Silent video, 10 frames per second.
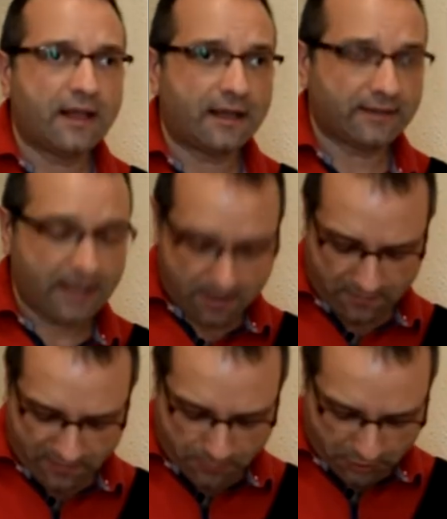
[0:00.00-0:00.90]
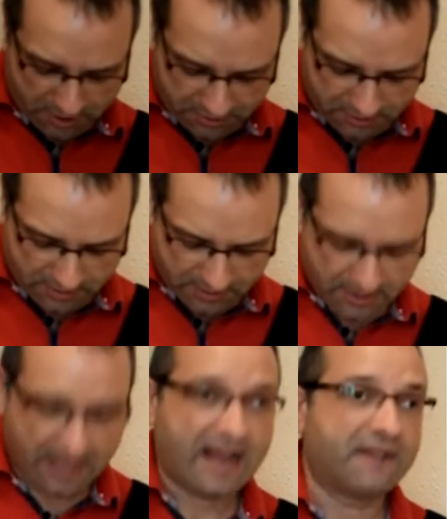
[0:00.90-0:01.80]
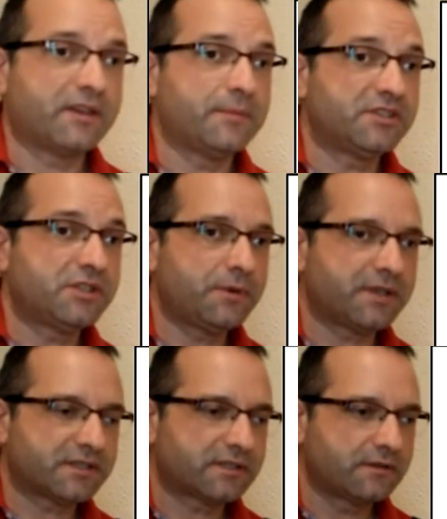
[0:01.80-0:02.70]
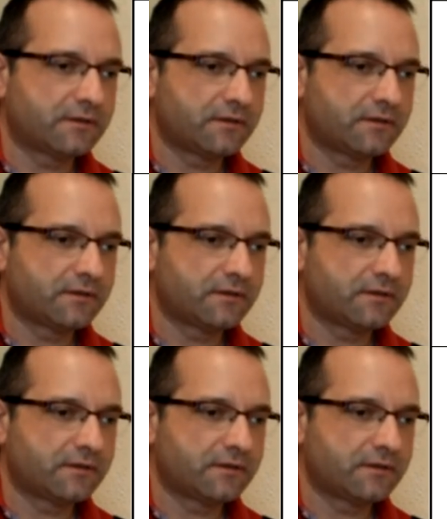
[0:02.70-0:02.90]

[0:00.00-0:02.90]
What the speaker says: And now if I press, I have them in series.